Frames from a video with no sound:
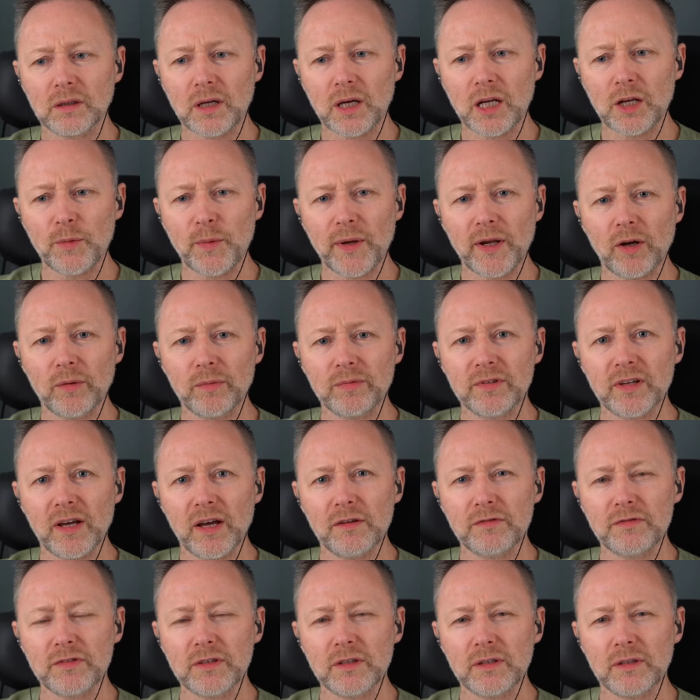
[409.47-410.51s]
And he went up to
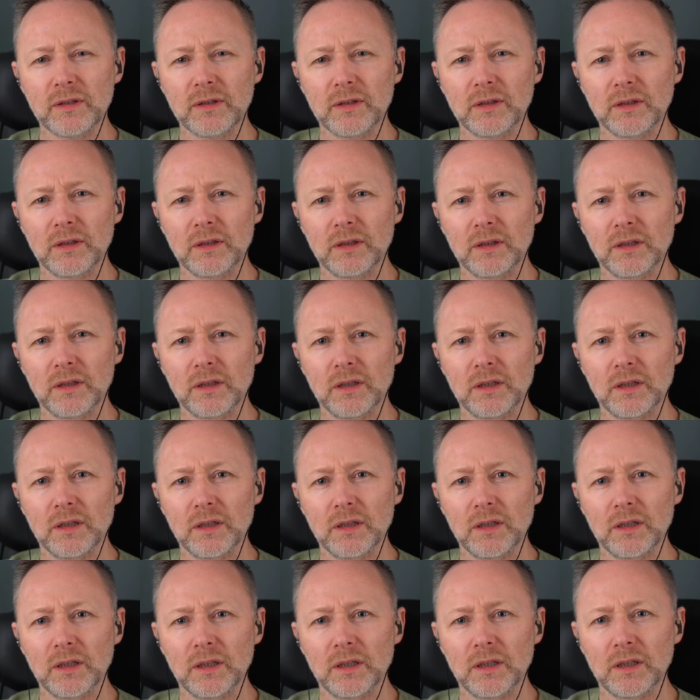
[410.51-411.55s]
heaven.
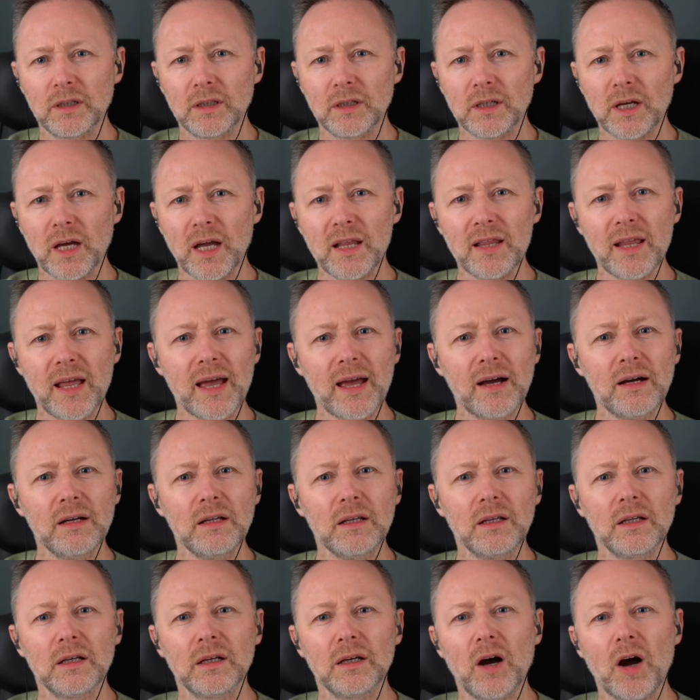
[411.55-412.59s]
And
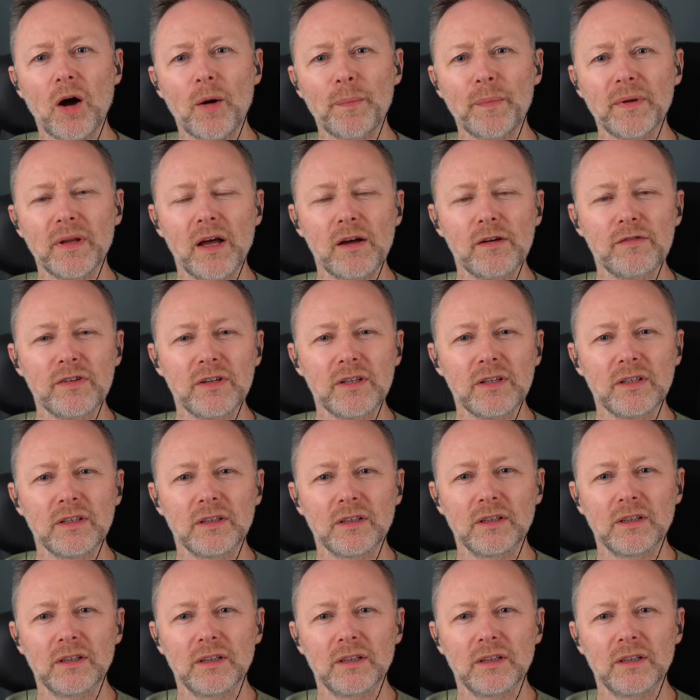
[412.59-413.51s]
there, up in heaven,